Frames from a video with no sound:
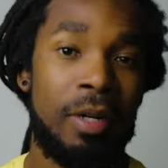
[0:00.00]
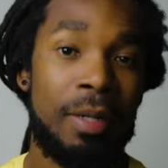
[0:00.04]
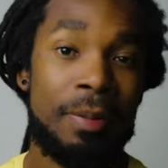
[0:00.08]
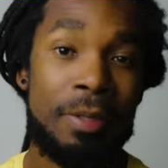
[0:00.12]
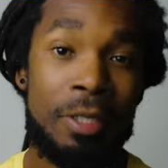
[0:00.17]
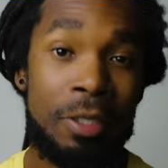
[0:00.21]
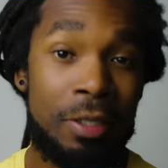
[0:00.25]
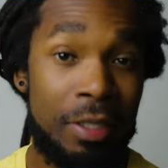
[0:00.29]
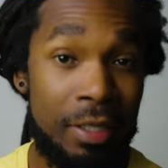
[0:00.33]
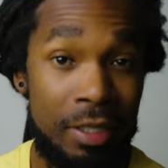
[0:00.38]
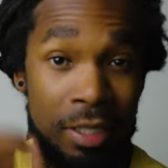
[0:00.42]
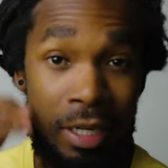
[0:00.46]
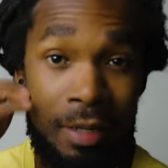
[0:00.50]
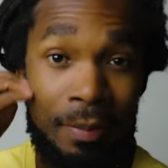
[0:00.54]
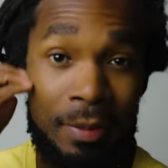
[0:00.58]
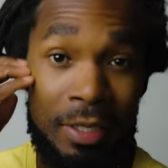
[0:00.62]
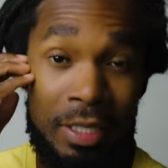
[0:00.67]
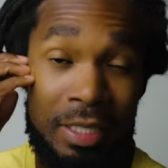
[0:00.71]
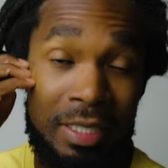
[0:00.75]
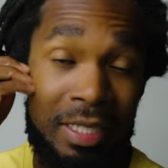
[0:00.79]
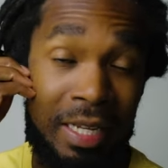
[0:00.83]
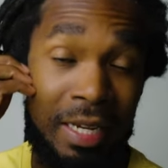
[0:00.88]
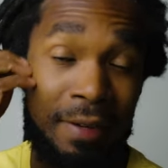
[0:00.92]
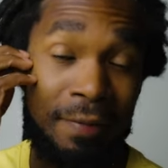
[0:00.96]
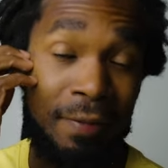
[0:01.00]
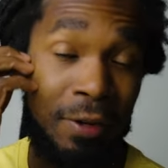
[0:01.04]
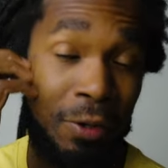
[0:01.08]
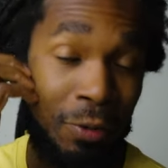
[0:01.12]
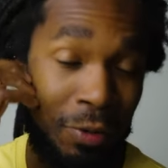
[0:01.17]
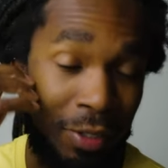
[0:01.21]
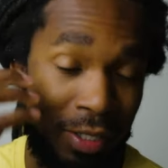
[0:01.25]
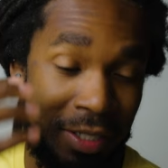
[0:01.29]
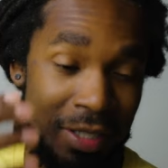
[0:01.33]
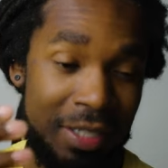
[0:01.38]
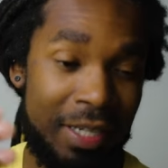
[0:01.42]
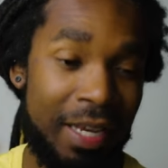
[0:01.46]
but I'm still determined to stay
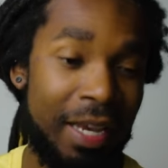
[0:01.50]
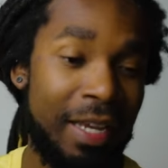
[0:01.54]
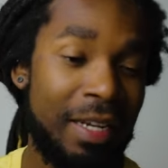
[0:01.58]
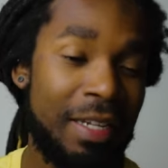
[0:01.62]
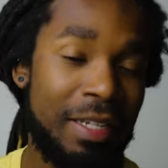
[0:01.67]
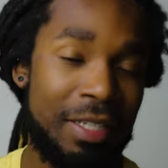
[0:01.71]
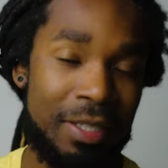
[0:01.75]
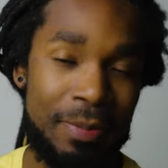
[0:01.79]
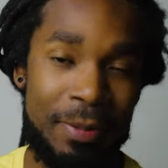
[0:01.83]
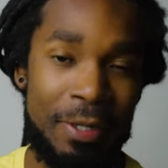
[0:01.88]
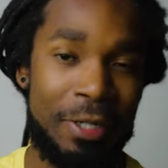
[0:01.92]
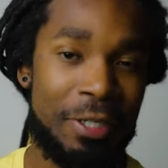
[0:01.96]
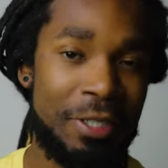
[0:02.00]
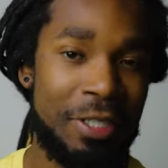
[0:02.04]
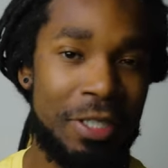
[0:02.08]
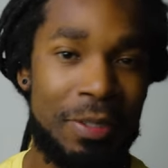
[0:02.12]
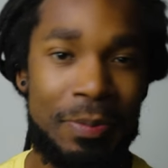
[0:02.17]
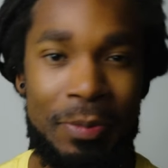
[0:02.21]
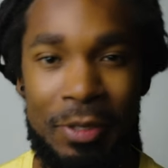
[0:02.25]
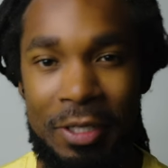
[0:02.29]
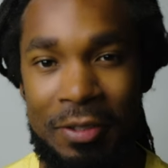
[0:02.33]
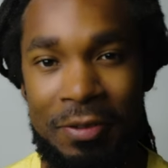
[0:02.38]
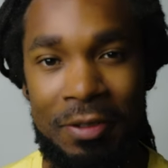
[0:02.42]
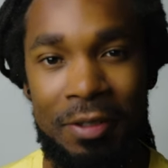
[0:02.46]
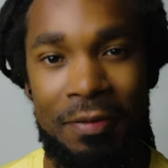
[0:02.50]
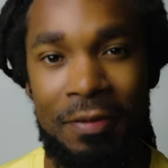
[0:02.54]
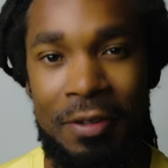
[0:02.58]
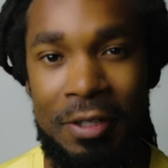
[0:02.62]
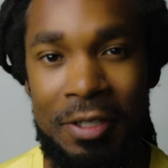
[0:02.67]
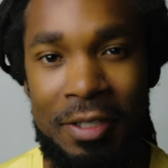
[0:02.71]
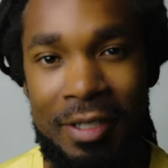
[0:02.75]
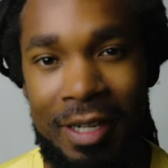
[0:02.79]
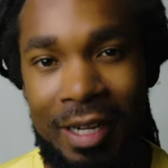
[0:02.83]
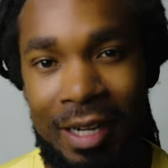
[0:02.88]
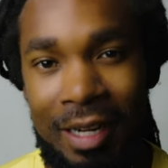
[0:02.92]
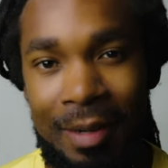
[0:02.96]
focused and experience these books for the
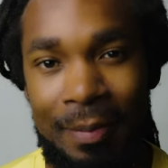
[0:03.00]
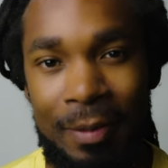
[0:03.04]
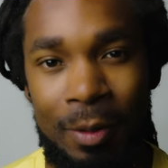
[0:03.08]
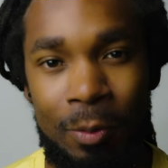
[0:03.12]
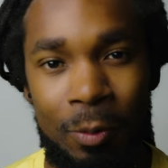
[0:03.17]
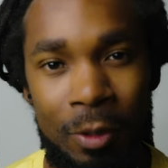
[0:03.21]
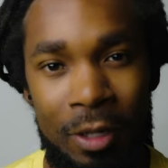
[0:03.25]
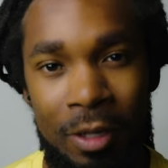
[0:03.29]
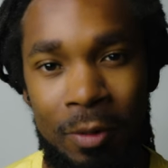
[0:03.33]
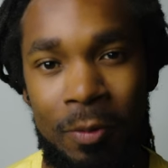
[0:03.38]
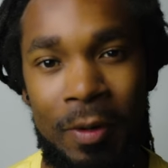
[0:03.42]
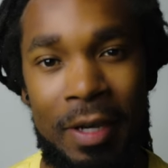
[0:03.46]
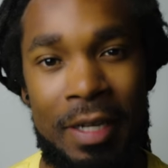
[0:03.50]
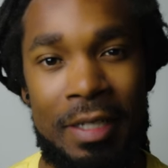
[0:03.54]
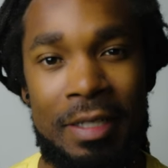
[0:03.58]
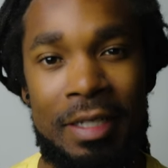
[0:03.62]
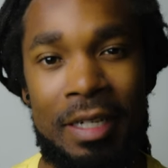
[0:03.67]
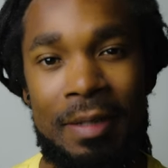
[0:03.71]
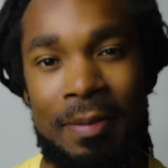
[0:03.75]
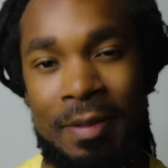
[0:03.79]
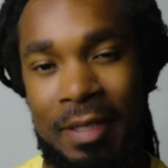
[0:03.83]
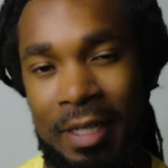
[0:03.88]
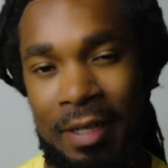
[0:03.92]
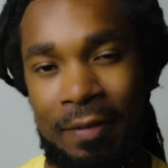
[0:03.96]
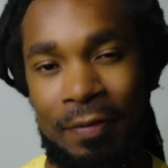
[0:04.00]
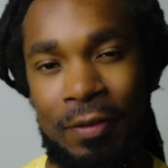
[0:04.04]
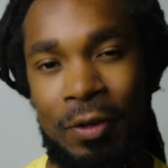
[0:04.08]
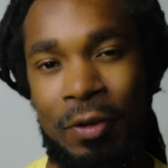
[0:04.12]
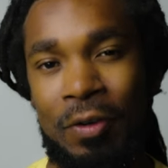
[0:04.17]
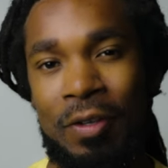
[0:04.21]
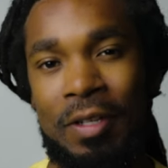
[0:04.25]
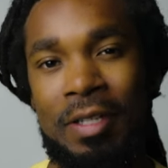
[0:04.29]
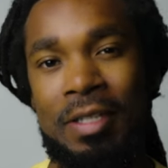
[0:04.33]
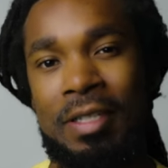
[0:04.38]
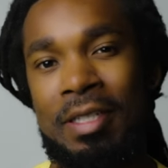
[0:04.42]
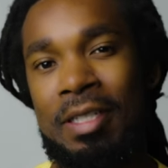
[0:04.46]
first time. And one of the ways that I'm staying
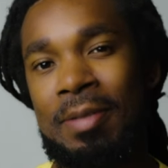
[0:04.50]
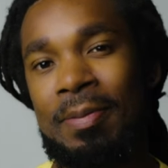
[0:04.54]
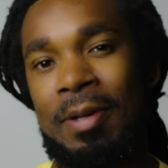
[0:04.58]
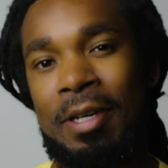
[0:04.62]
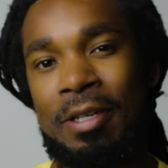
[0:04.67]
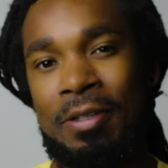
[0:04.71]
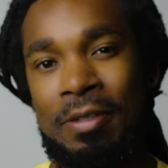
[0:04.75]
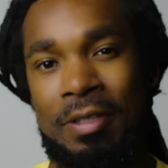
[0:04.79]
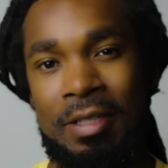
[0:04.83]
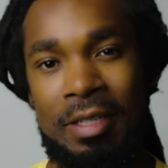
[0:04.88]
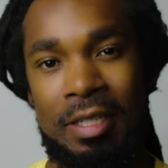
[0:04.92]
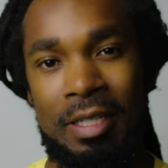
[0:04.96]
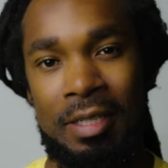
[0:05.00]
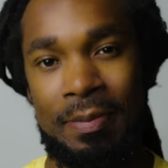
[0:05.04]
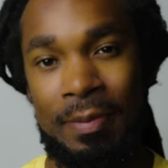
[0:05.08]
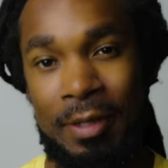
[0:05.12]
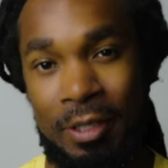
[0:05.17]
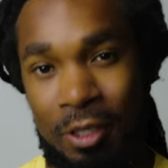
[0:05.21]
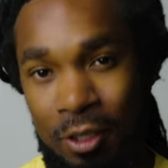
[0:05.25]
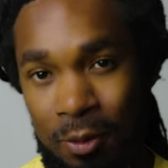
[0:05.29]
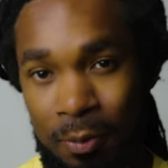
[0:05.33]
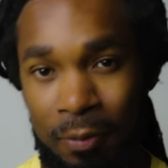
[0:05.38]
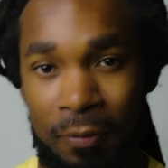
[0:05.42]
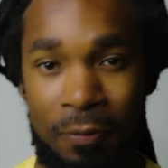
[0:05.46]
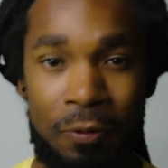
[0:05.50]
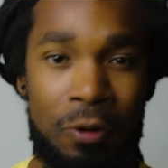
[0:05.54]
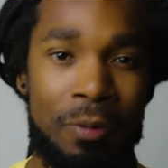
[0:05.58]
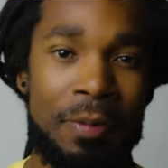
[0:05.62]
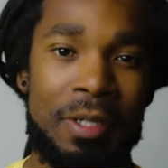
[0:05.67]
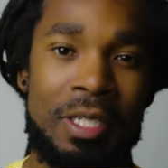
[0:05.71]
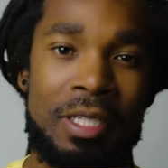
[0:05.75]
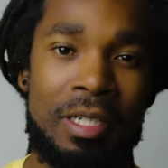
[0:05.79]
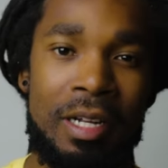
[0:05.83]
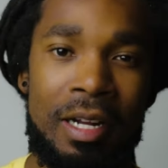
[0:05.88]
focused is by using these mental performance